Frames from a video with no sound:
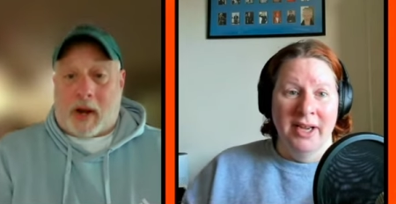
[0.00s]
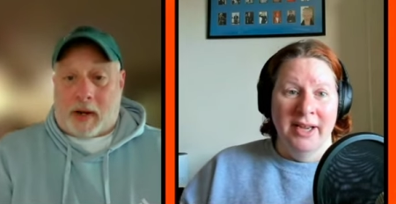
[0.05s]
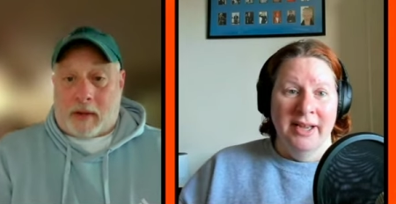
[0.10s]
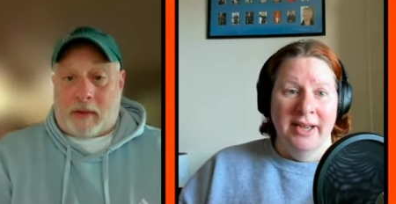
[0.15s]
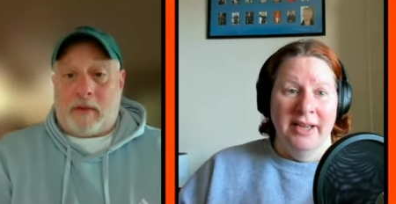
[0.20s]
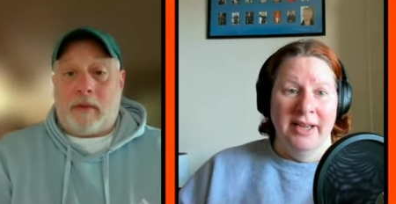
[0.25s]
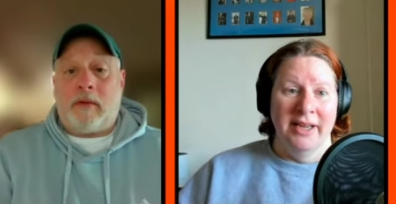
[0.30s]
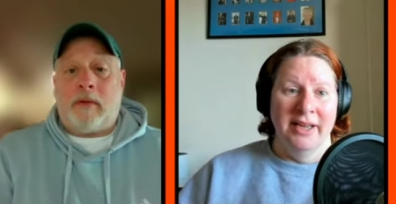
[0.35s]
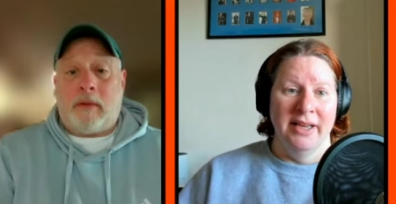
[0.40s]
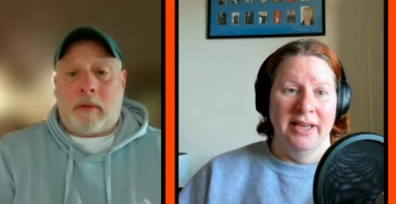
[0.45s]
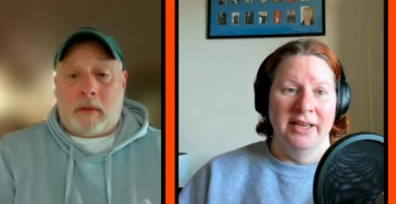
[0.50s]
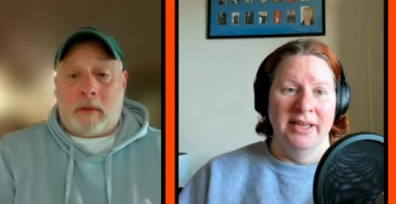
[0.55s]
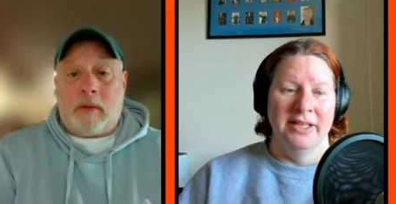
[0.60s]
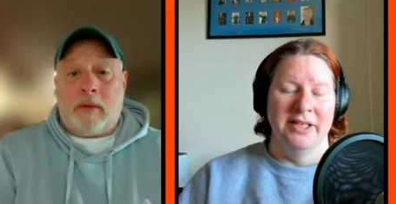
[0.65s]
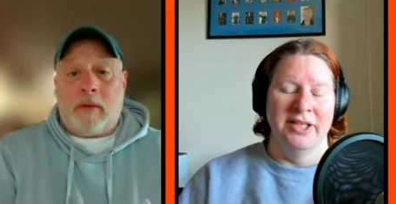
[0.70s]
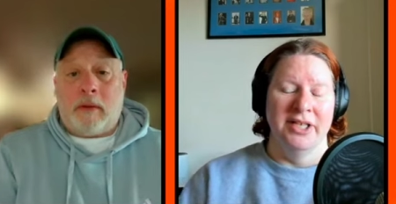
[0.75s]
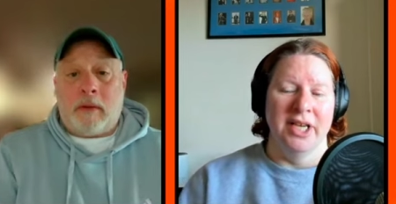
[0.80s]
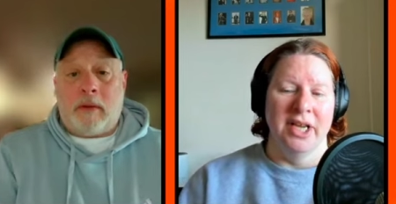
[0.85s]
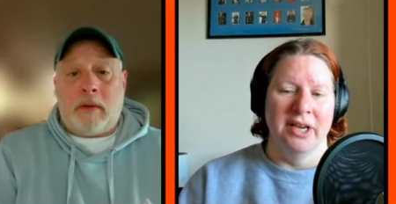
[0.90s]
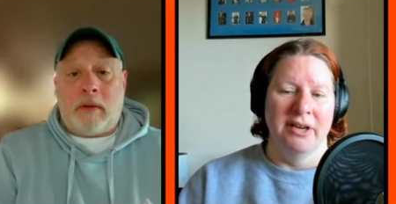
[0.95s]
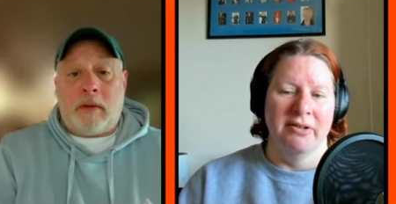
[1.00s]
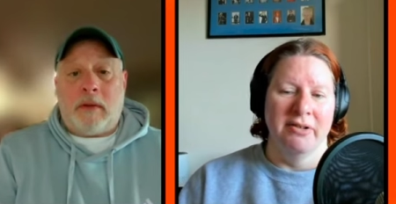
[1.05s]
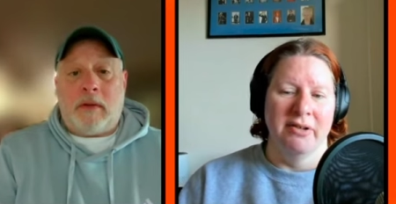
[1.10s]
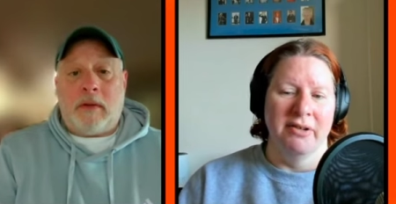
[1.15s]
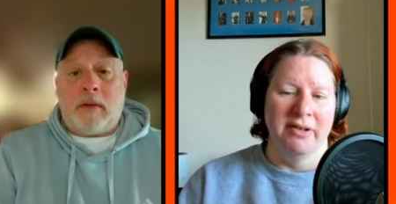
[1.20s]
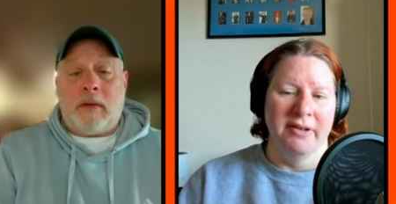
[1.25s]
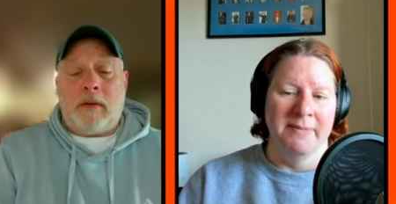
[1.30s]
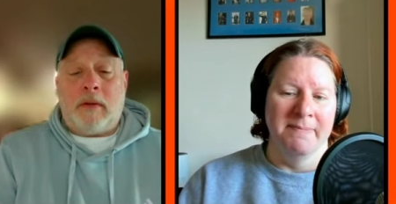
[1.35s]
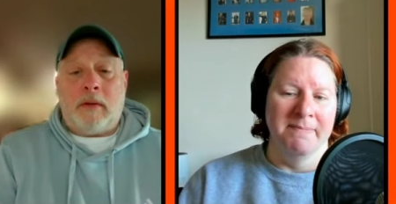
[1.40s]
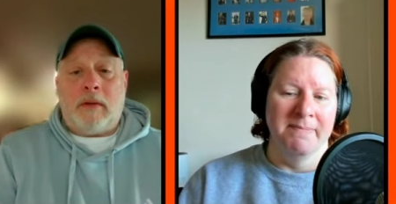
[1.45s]
Speaker 1: in
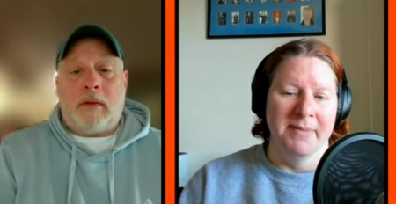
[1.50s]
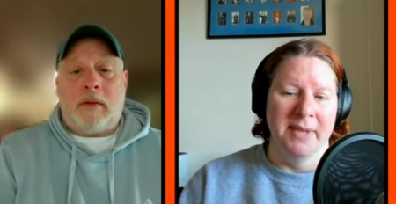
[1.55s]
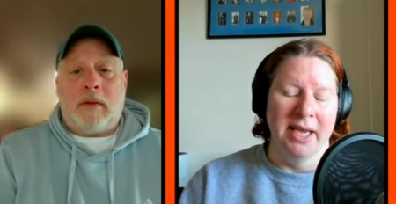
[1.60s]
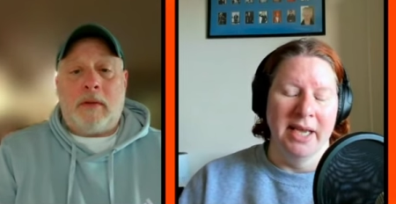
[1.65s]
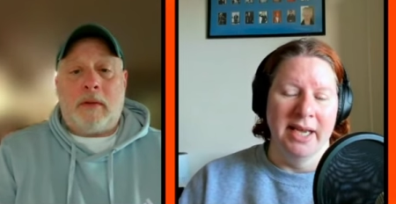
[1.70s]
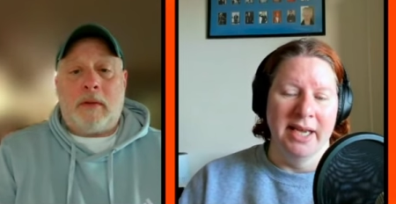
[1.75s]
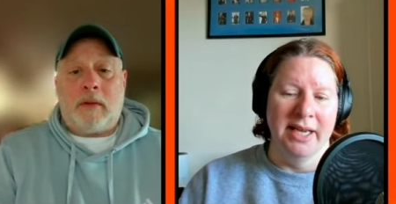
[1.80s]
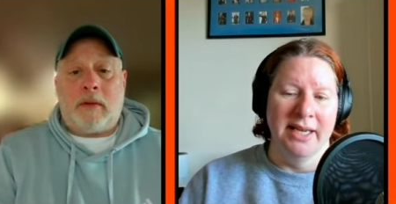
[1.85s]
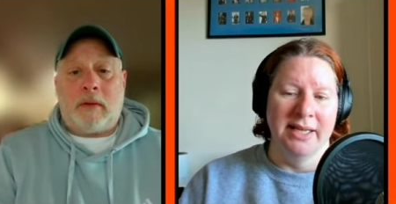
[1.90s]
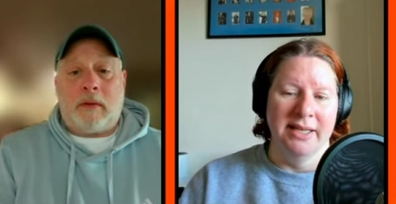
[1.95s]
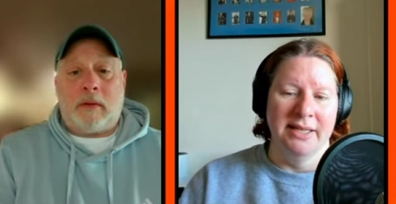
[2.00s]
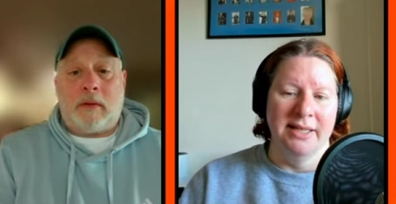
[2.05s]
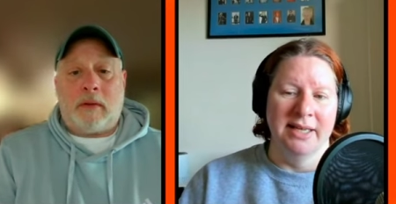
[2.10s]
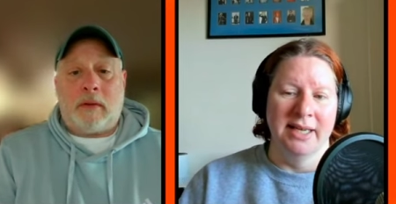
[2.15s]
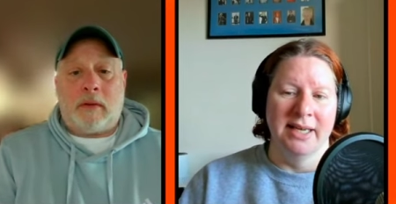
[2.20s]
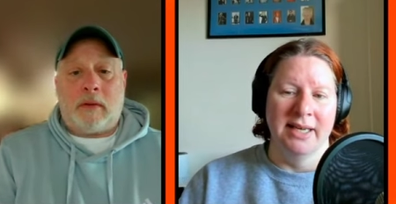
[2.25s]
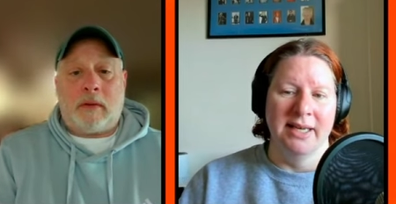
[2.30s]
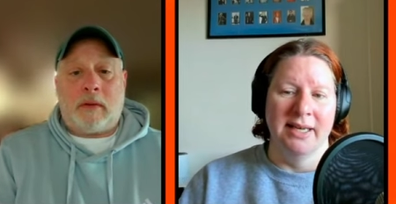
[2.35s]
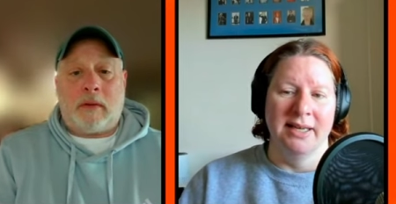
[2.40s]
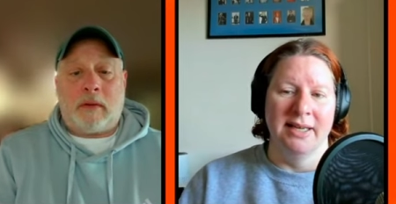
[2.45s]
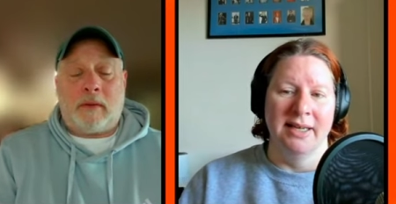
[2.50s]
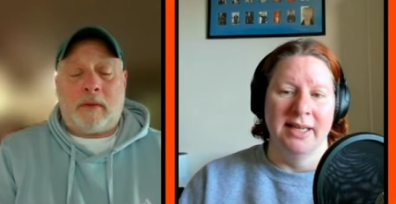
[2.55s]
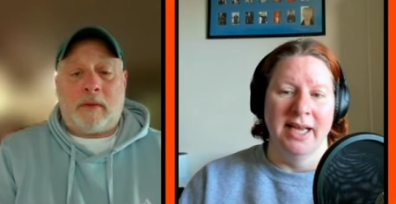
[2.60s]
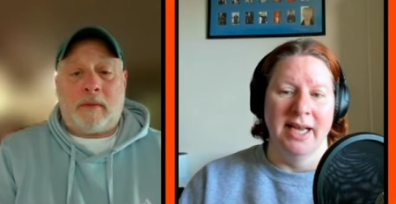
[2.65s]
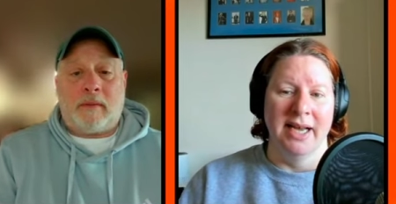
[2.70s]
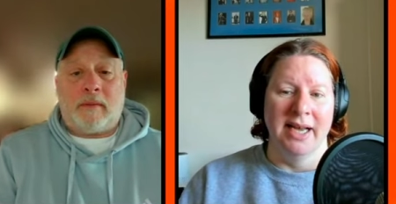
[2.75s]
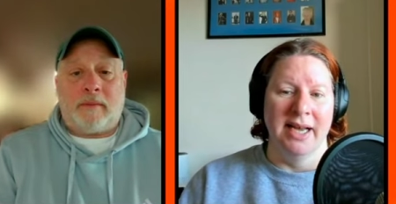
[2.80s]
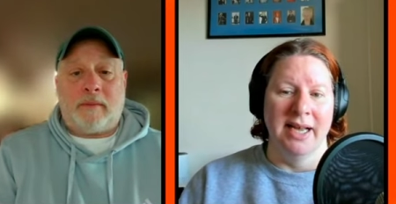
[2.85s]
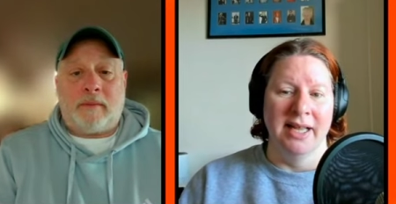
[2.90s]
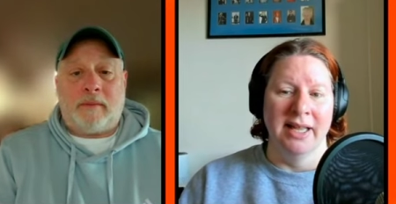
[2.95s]
general. And uh, yeah,
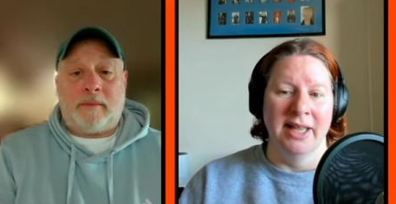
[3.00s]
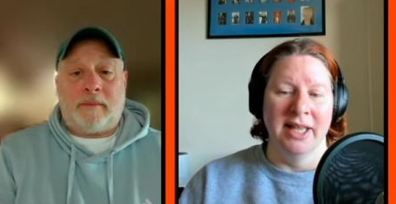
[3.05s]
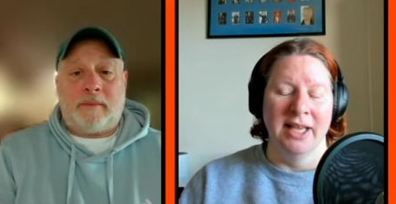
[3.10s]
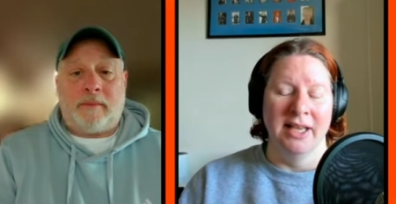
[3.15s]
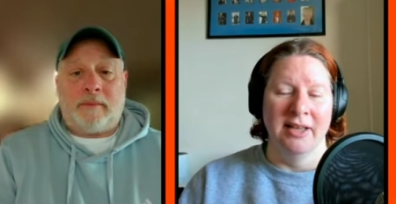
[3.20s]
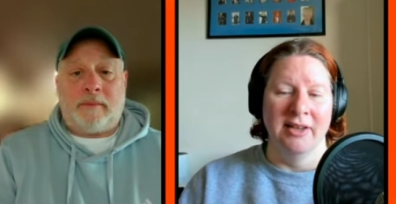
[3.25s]
I think